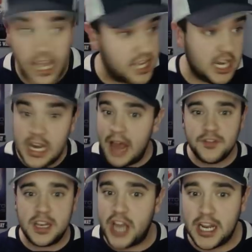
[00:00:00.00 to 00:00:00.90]
You didn't have
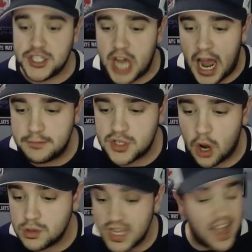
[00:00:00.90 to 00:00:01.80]
to change time
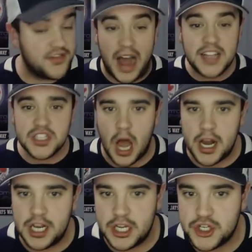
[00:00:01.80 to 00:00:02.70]
zones. That's not
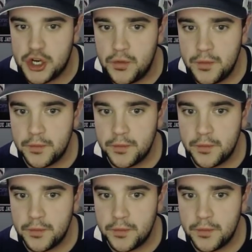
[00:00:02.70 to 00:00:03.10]
an issue.